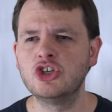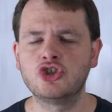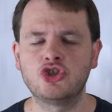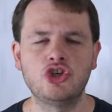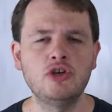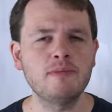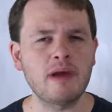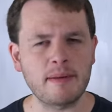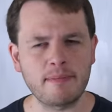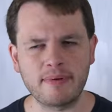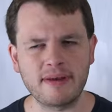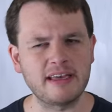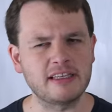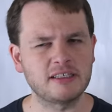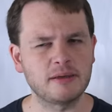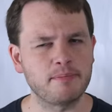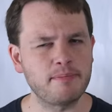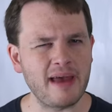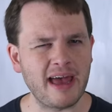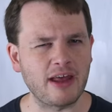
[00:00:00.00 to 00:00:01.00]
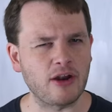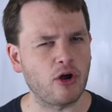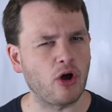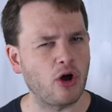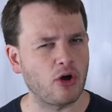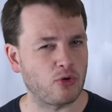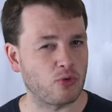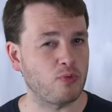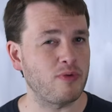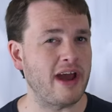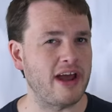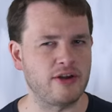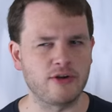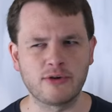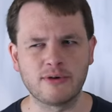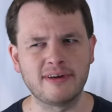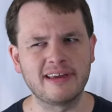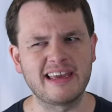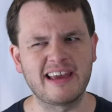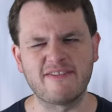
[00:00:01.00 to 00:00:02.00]
So you might place a bet on red. You're
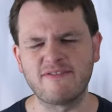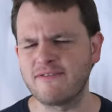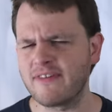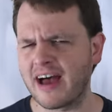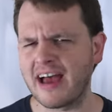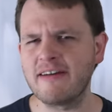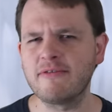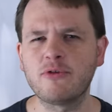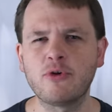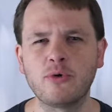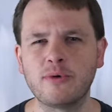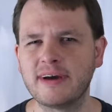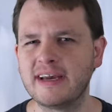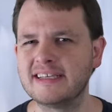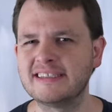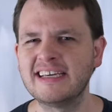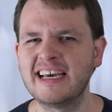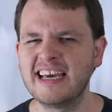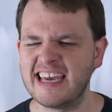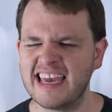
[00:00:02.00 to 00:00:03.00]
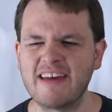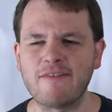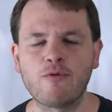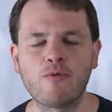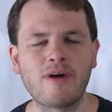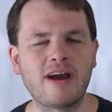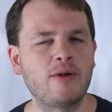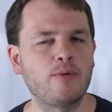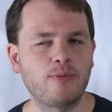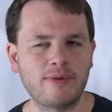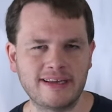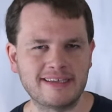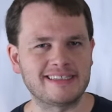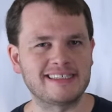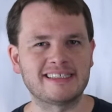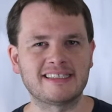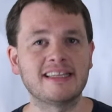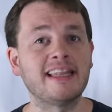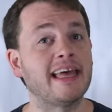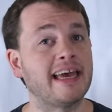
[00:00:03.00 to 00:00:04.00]
going to get five coins if red wins
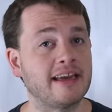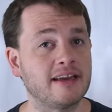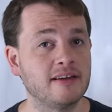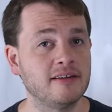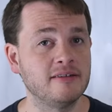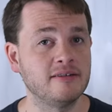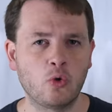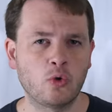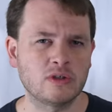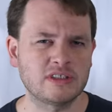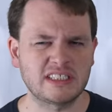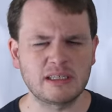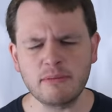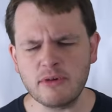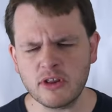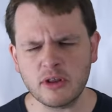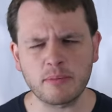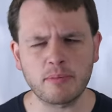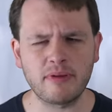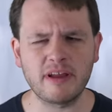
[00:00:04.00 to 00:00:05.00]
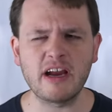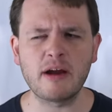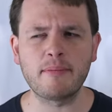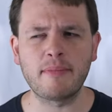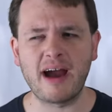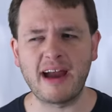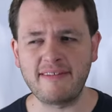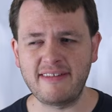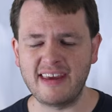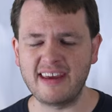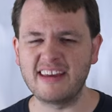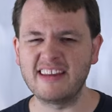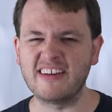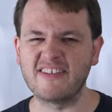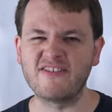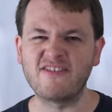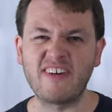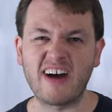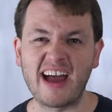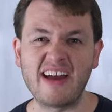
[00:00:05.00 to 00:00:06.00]
this leg. Or some other player might take in the
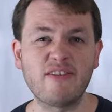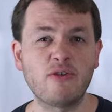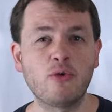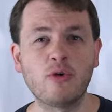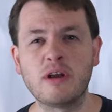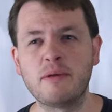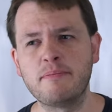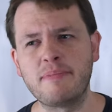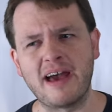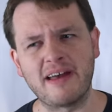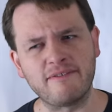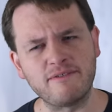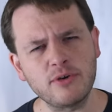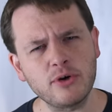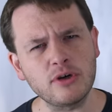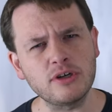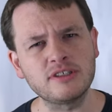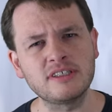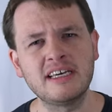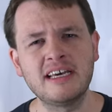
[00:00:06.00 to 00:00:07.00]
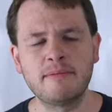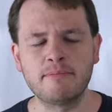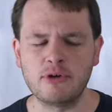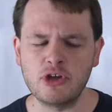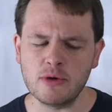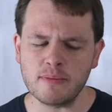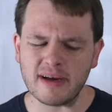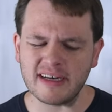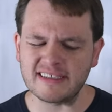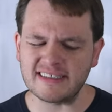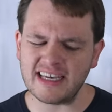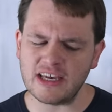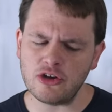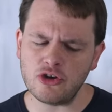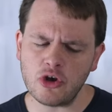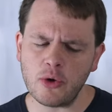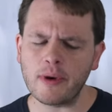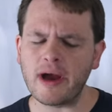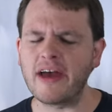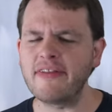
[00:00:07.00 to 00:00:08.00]
five coin bet first, but you might say, you
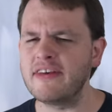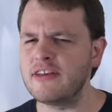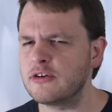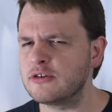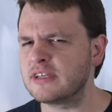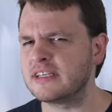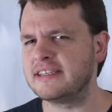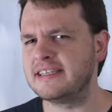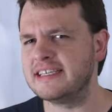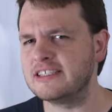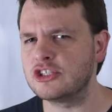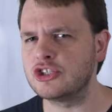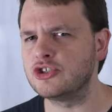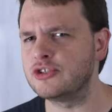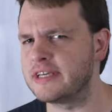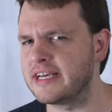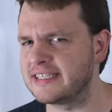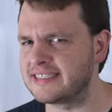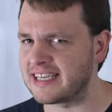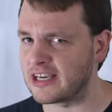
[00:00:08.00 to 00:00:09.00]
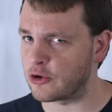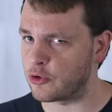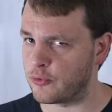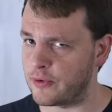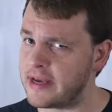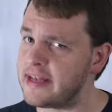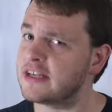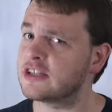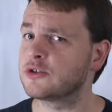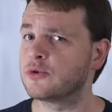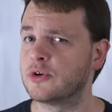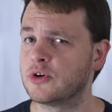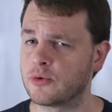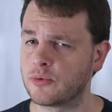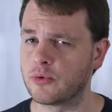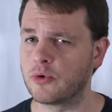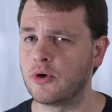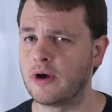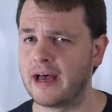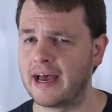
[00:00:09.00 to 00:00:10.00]
know what, I think there's a decent chance that green is going to
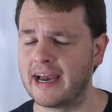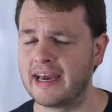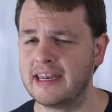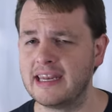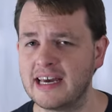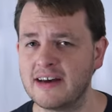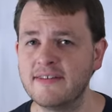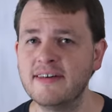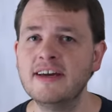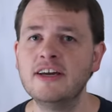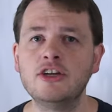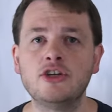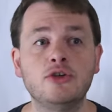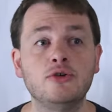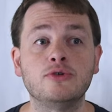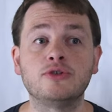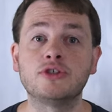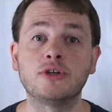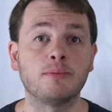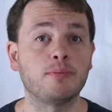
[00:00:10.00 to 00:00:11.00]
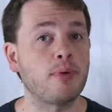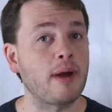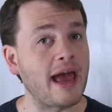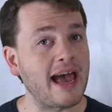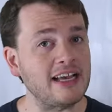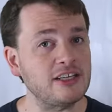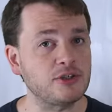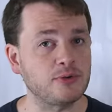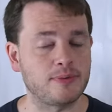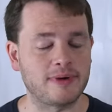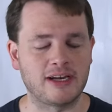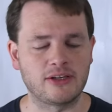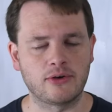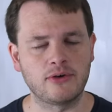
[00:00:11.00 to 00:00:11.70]
roll high enough to surpass red.